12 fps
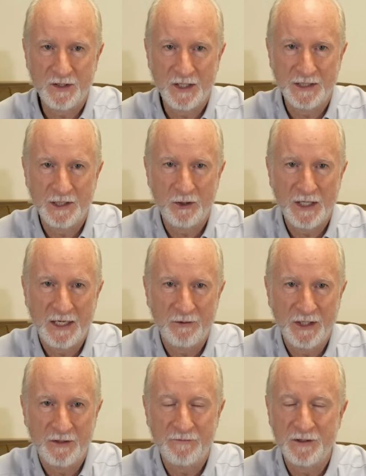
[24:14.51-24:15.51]
and I know how
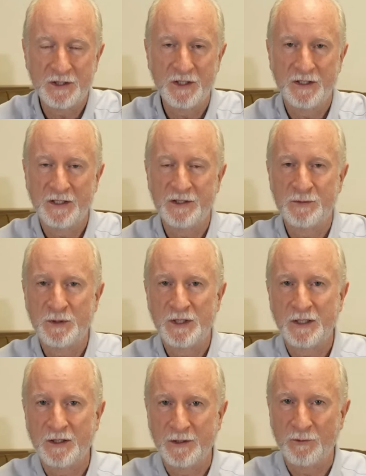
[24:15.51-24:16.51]
inefficient it is, particularly